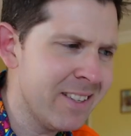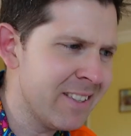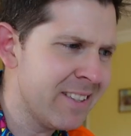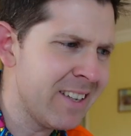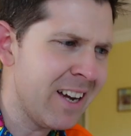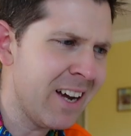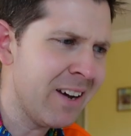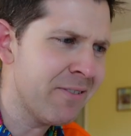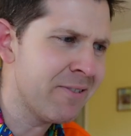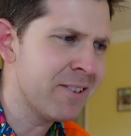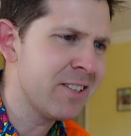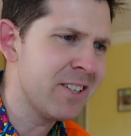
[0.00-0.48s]
The
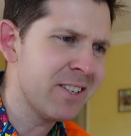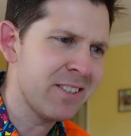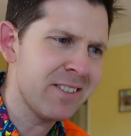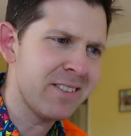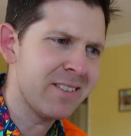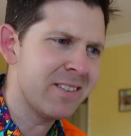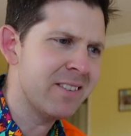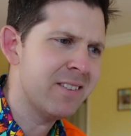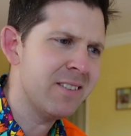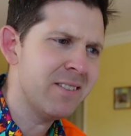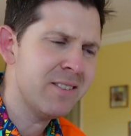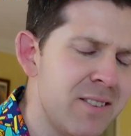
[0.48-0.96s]
staff are
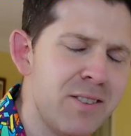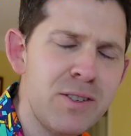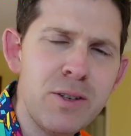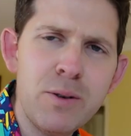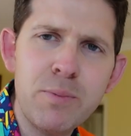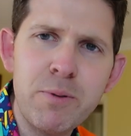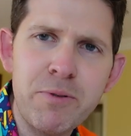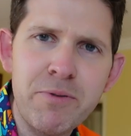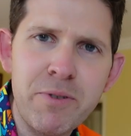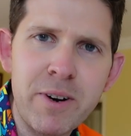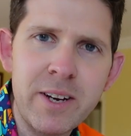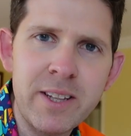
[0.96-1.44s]
just
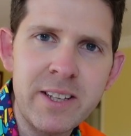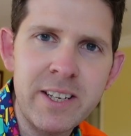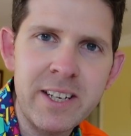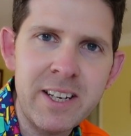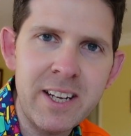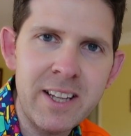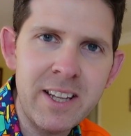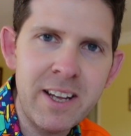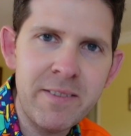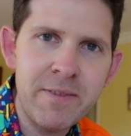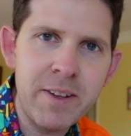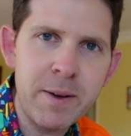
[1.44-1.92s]
super friendly.
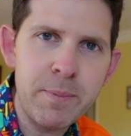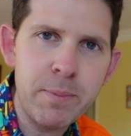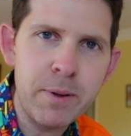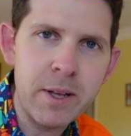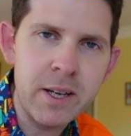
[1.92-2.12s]
I love that